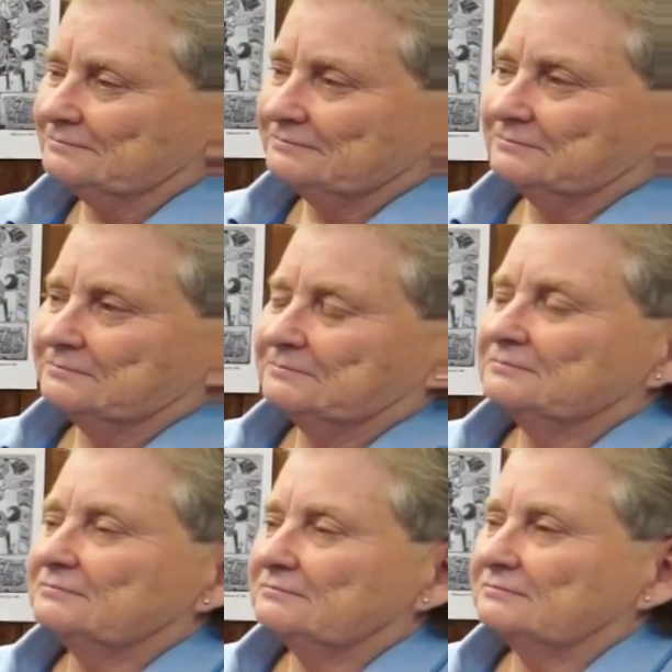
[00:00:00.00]

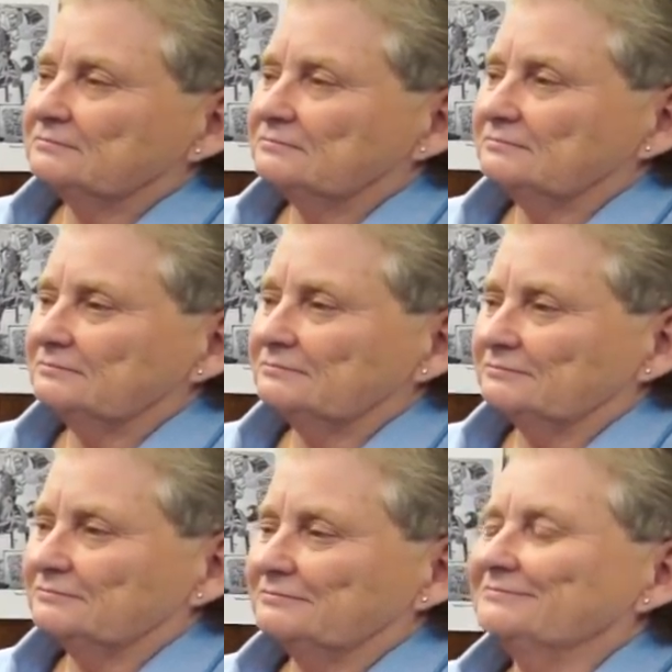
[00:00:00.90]

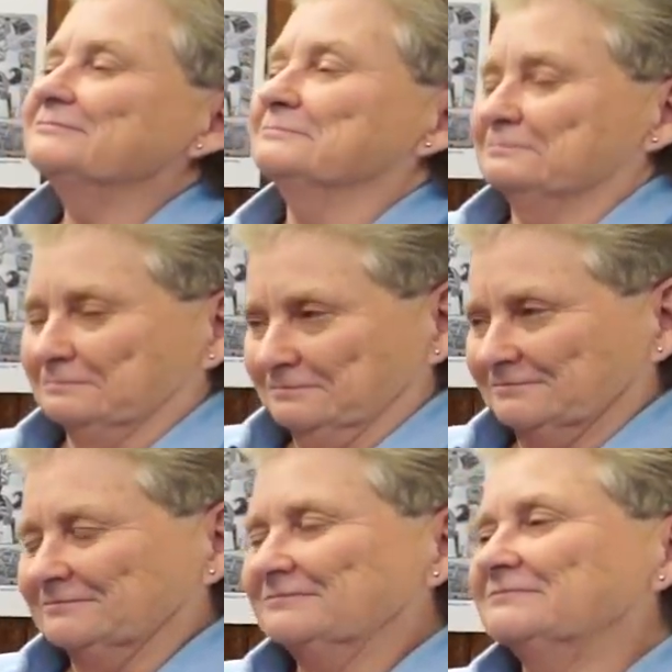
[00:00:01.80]

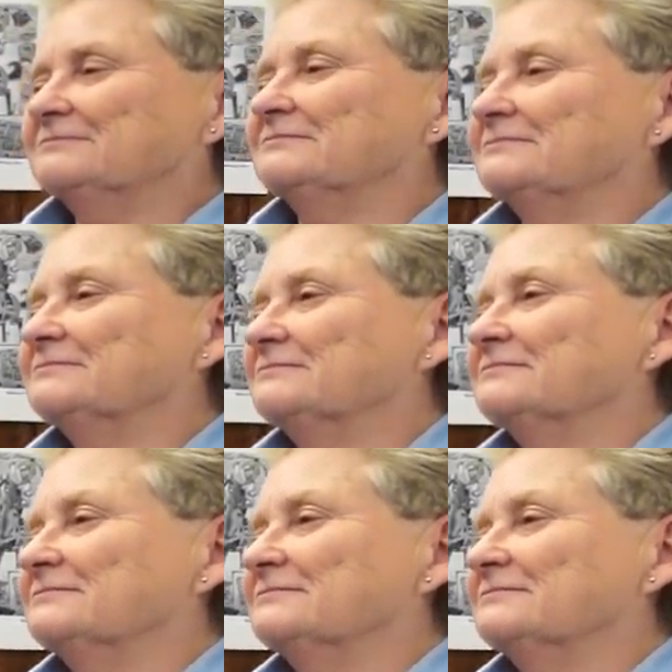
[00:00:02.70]
This person isn't speaking.